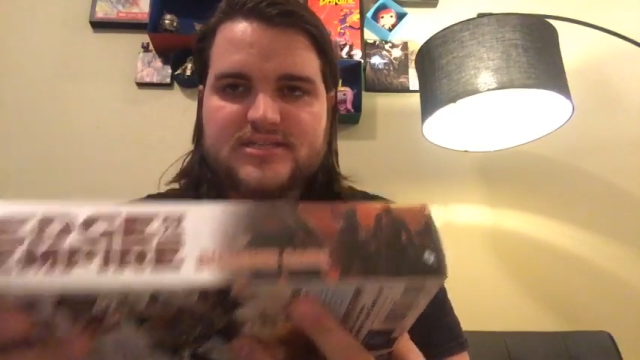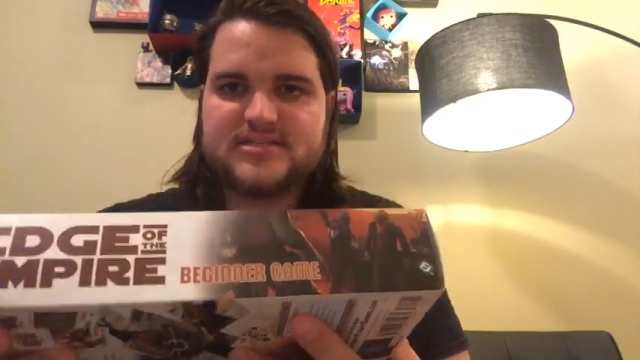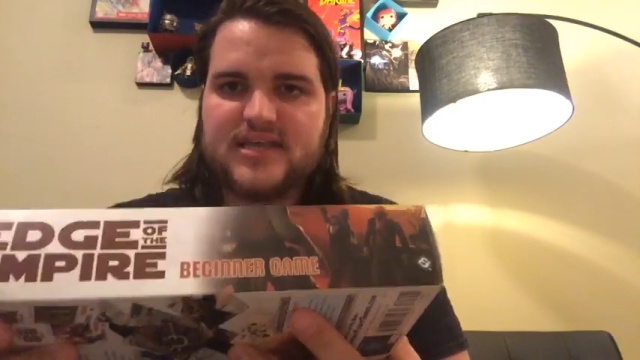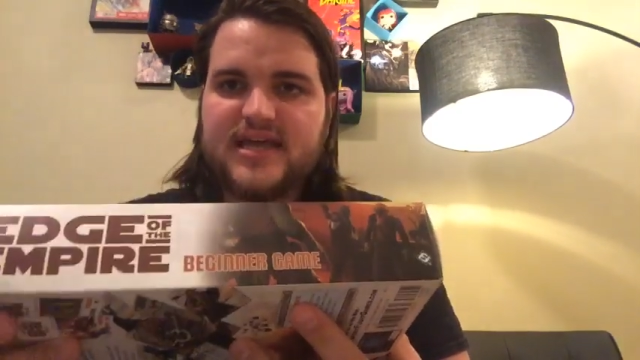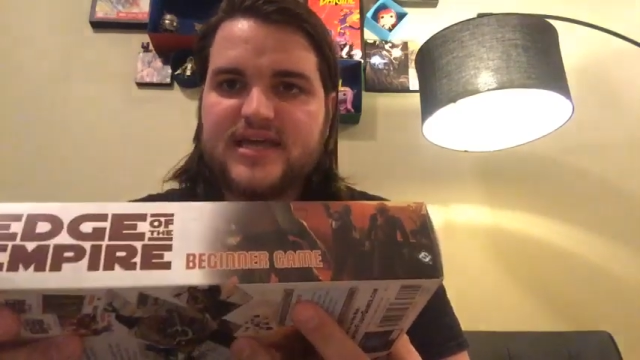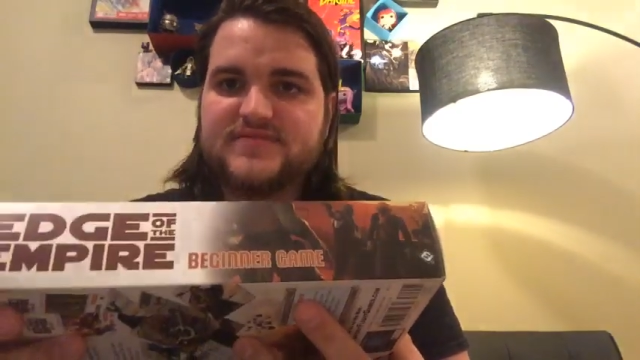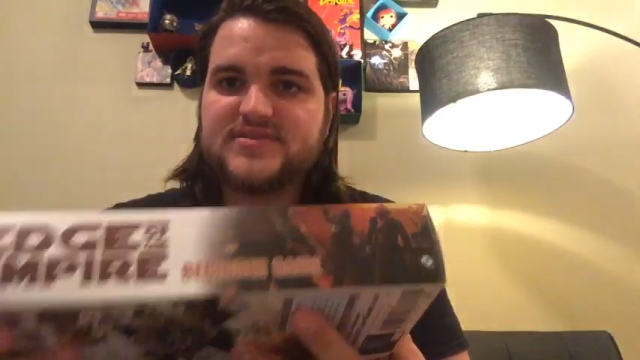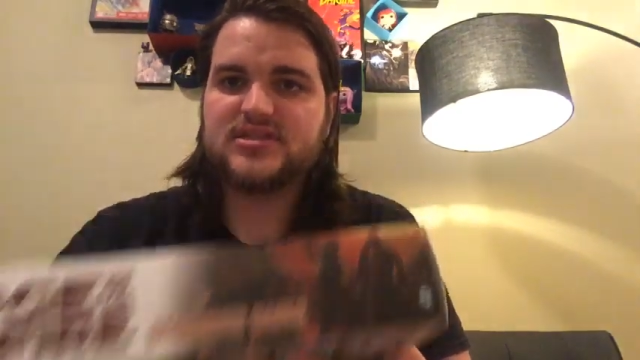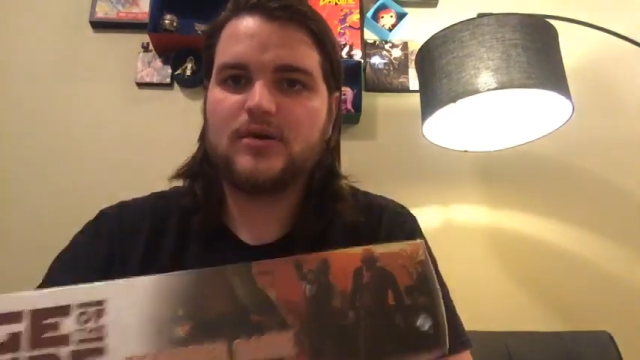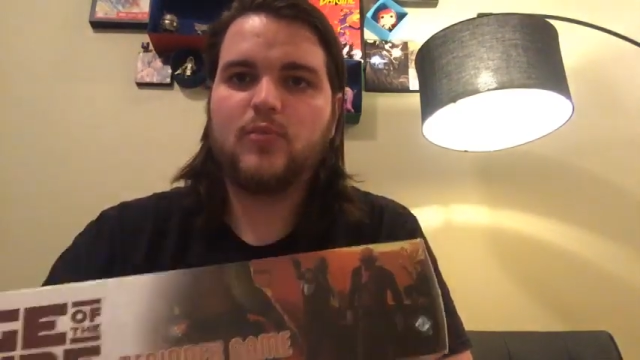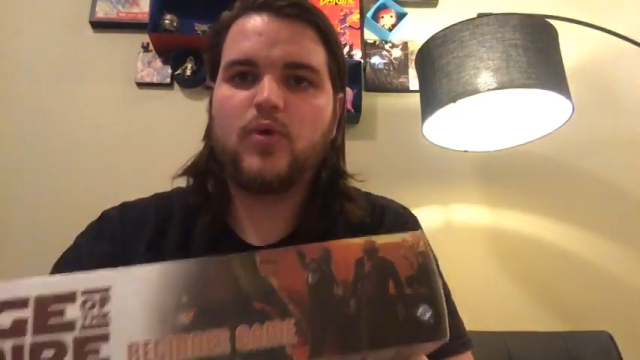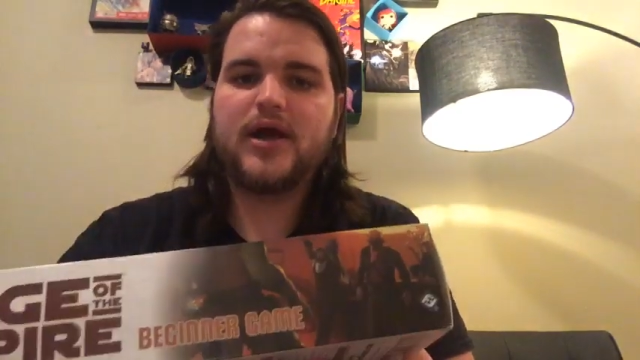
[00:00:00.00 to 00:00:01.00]
like if
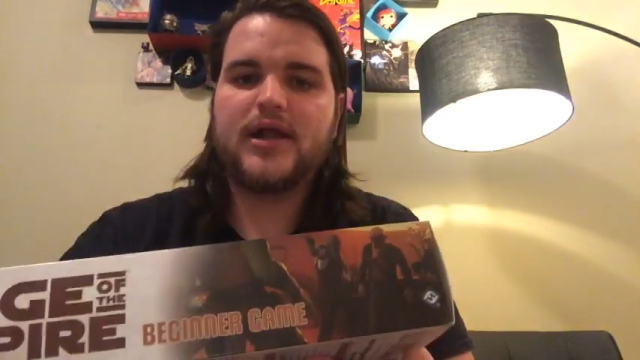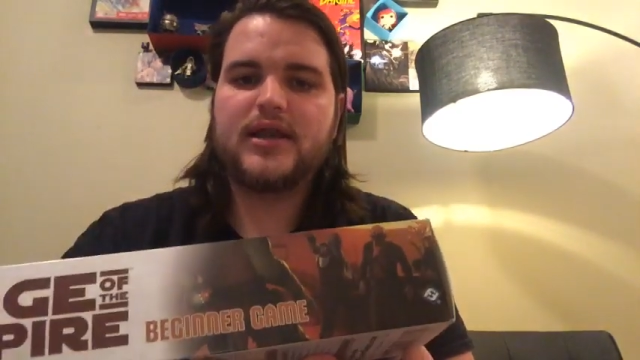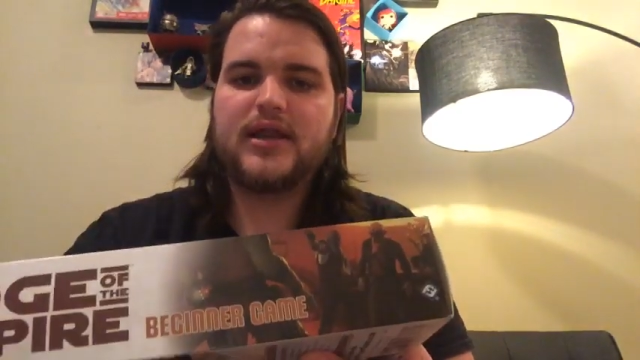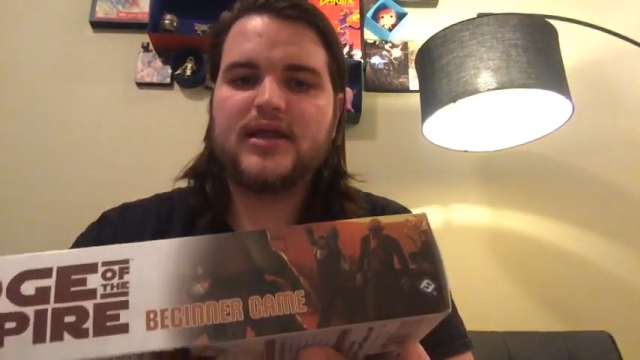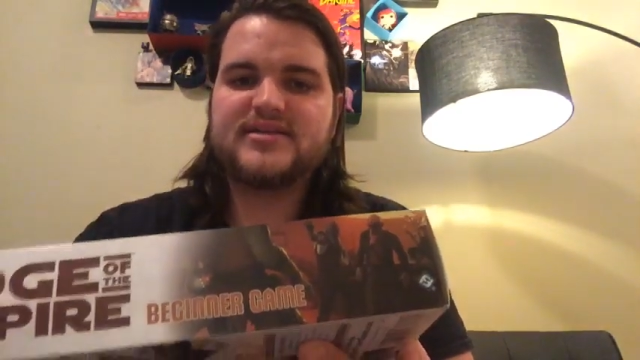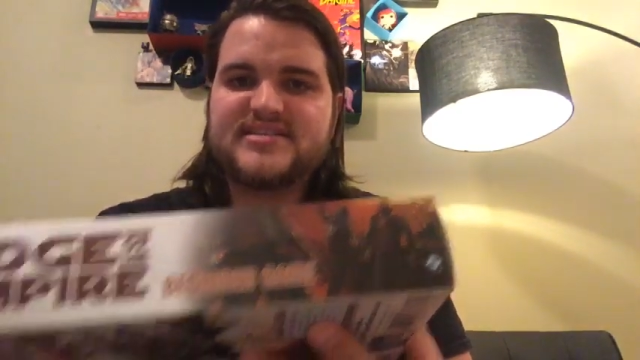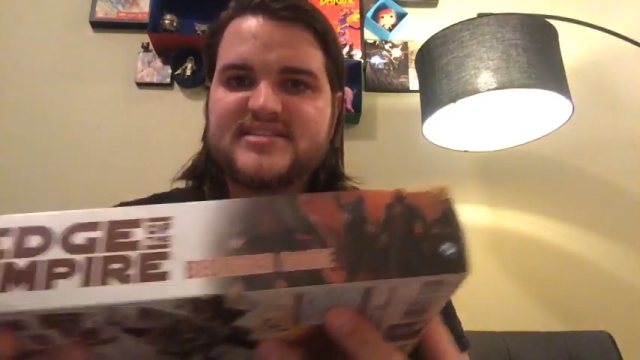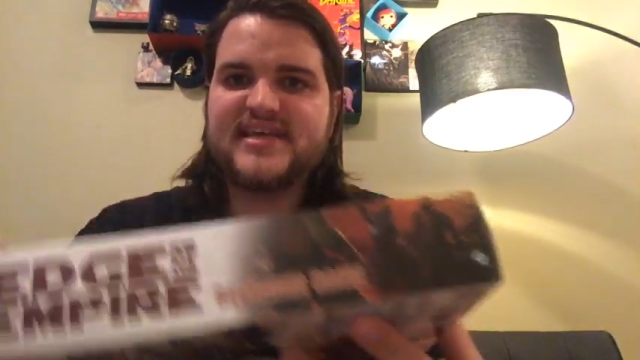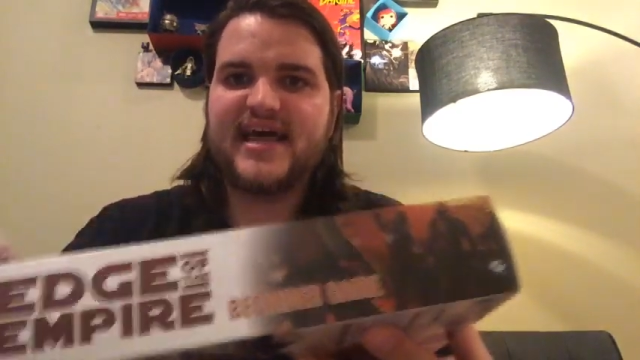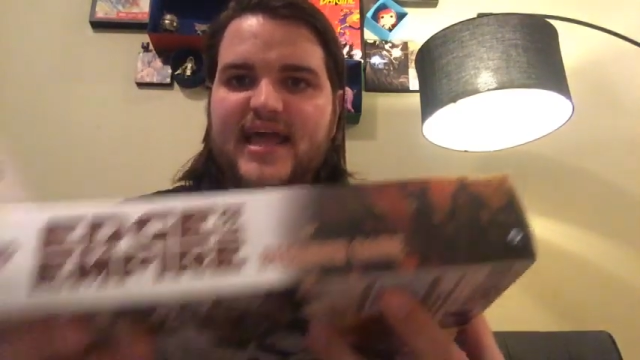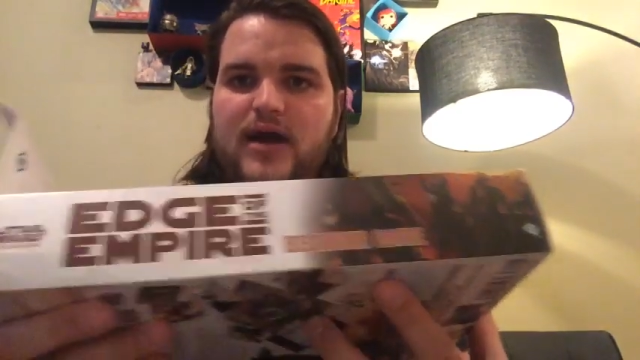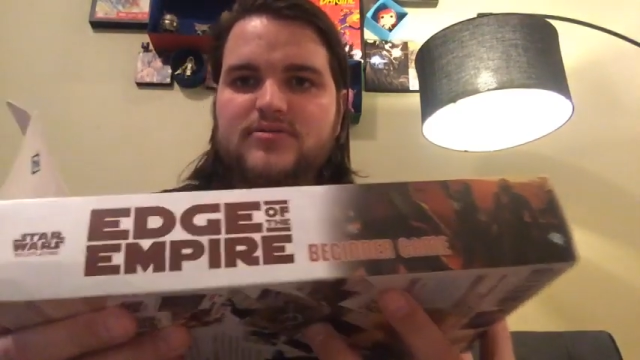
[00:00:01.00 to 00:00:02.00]
someone
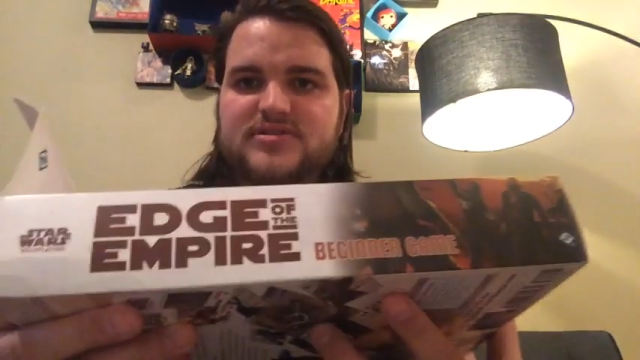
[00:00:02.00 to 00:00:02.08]
set out